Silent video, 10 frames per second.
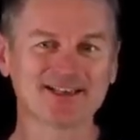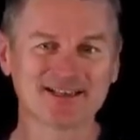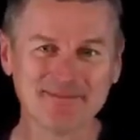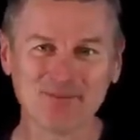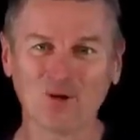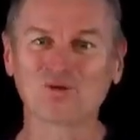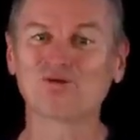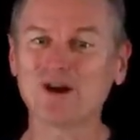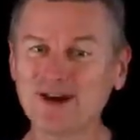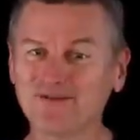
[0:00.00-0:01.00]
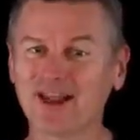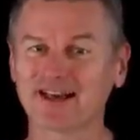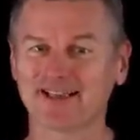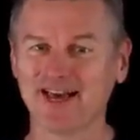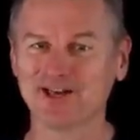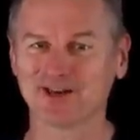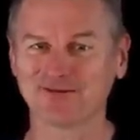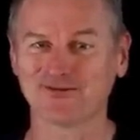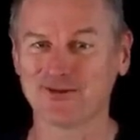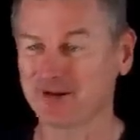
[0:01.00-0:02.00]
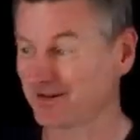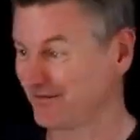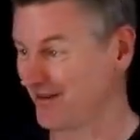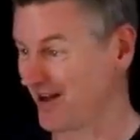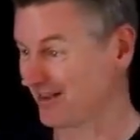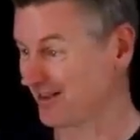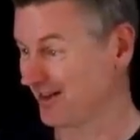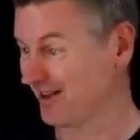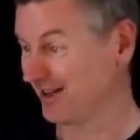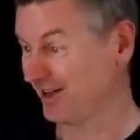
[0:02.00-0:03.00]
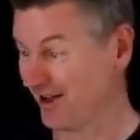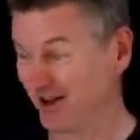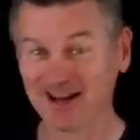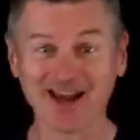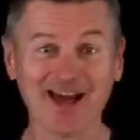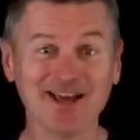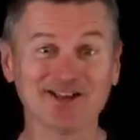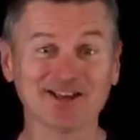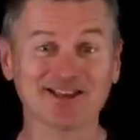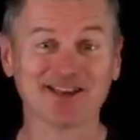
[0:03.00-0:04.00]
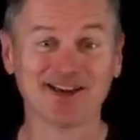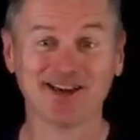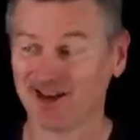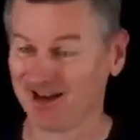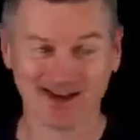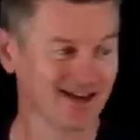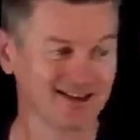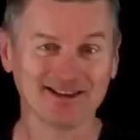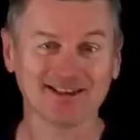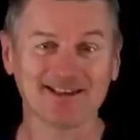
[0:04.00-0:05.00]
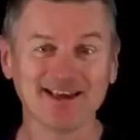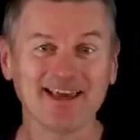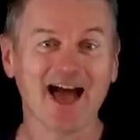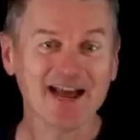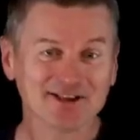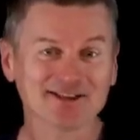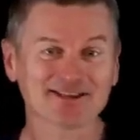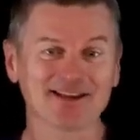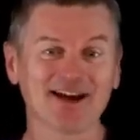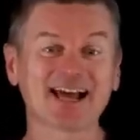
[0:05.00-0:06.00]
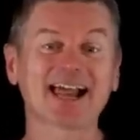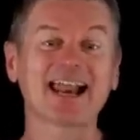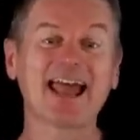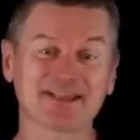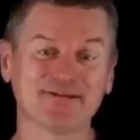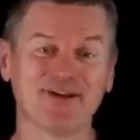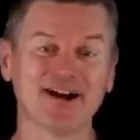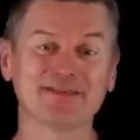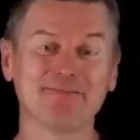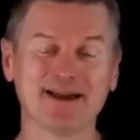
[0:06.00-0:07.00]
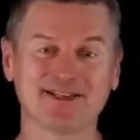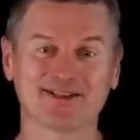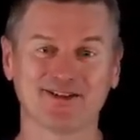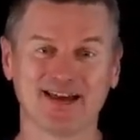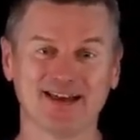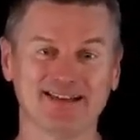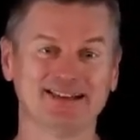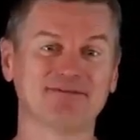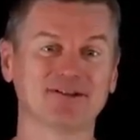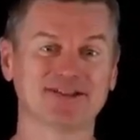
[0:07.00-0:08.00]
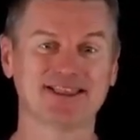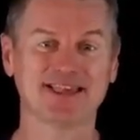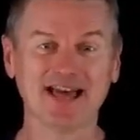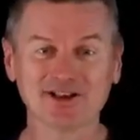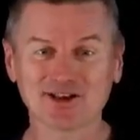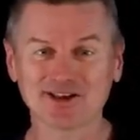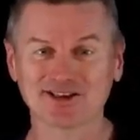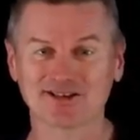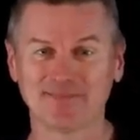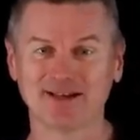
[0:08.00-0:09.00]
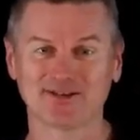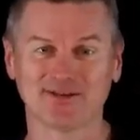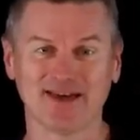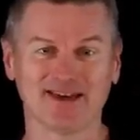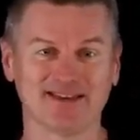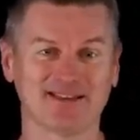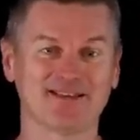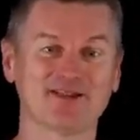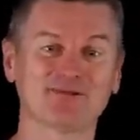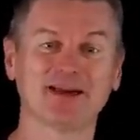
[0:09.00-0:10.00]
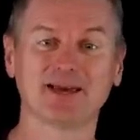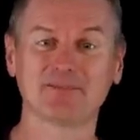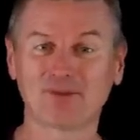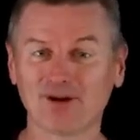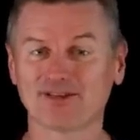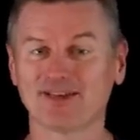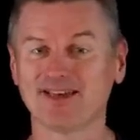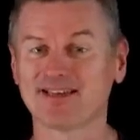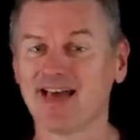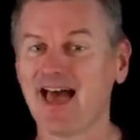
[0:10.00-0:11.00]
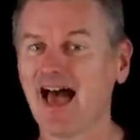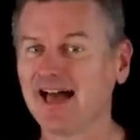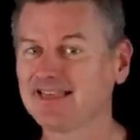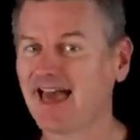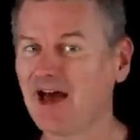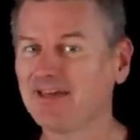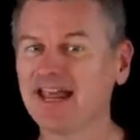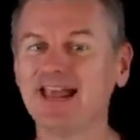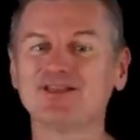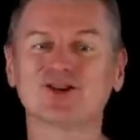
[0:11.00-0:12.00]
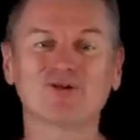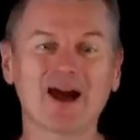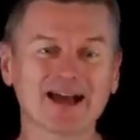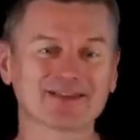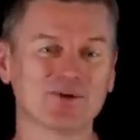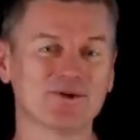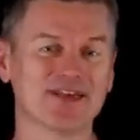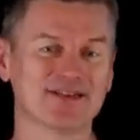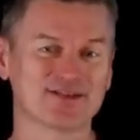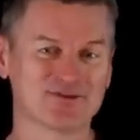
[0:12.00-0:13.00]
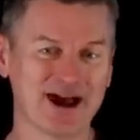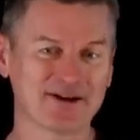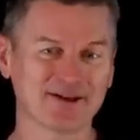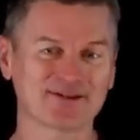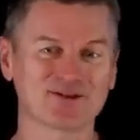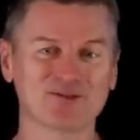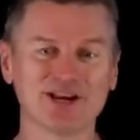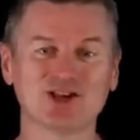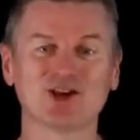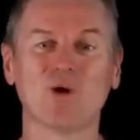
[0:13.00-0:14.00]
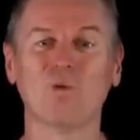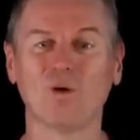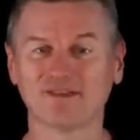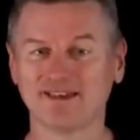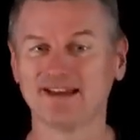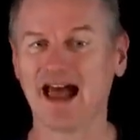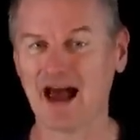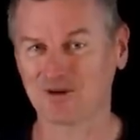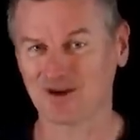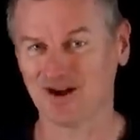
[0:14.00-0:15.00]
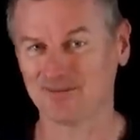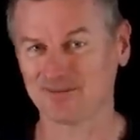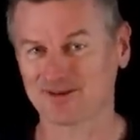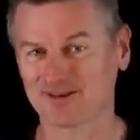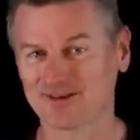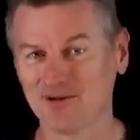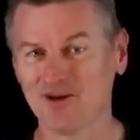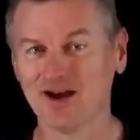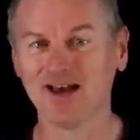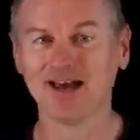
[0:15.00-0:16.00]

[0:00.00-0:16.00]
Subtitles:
simple reflex agent from an advanced learning agent? You see, agents are classified based on their level of intelligence, based on their decision-making processes, and how they interact with their surroundings to reach wanted outcomes. So